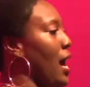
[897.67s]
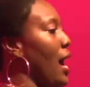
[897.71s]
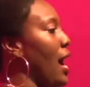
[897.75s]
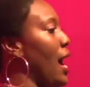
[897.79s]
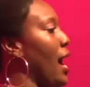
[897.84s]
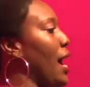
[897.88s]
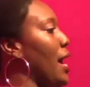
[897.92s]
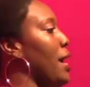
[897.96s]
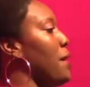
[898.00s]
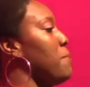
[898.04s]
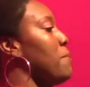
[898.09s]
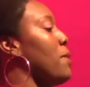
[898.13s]

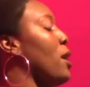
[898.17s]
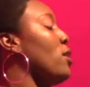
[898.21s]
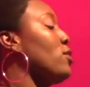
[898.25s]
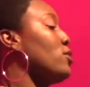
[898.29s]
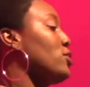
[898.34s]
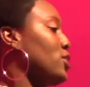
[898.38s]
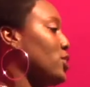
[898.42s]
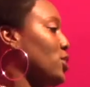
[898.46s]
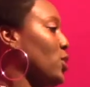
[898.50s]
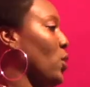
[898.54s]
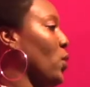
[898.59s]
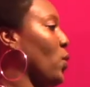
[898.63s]
I am
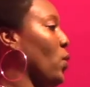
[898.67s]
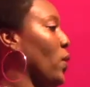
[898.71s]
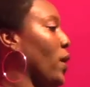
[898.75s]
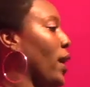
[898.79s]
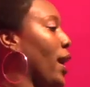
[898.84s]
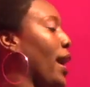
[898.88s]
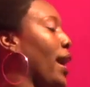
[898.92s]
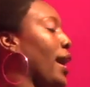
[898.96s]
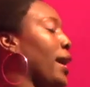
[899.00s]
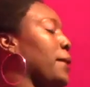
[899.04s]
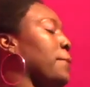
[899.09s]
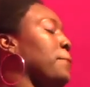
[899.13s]

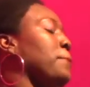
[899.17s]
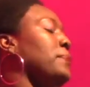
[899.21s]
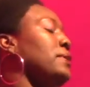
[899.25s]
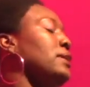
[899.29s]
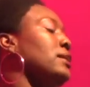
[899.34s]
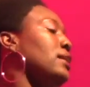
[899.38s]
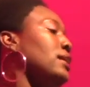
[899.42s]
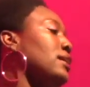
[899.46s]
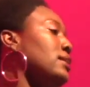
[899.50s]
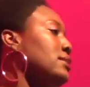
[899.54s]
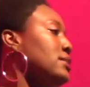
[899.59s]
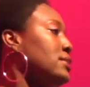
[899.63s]
also a
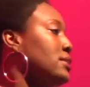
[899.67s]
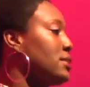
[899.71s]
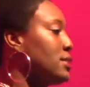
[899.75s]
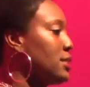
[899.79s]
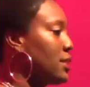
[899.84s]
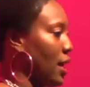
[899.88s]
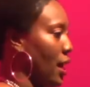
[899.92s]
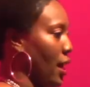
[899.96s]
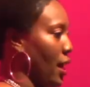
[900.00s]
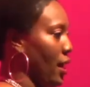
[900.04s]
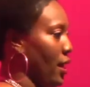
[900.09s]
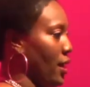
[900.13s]
plus
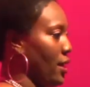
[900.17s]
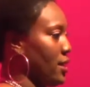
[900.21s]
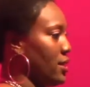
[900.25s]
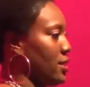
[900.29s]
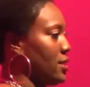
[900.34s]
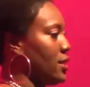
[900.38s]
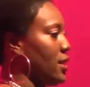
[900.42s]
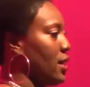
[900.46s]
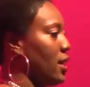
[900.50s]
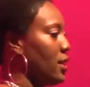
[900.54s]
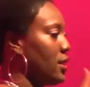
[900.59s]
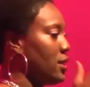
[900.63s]

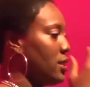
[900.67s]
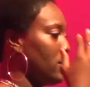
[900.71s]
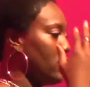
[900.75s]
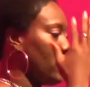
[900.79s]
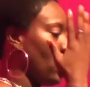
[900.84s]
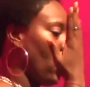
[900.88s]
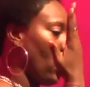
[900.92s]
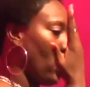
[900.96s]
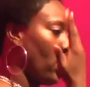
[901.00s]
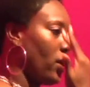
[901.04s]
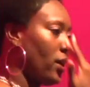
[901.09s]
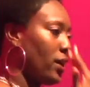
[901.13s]
size
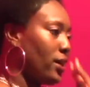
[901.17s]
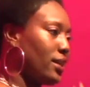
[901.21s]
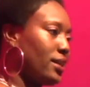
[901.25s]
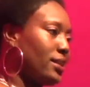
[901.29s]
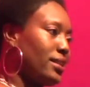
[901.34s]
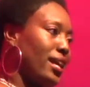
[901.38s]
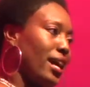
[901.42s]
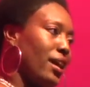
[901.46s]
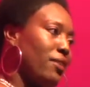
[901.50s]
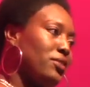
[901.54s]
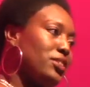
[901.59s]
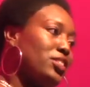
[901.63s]
dark
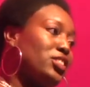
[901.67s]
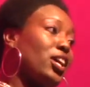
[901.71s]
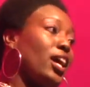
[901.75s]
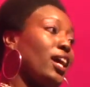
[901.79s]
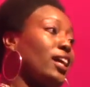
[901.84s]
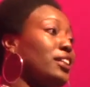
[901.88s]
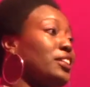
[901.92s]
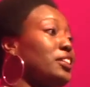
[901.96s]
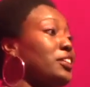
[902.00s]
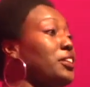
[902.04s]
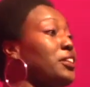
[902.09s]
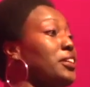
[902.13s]
Godiva
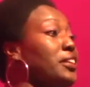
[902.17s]
chocolate,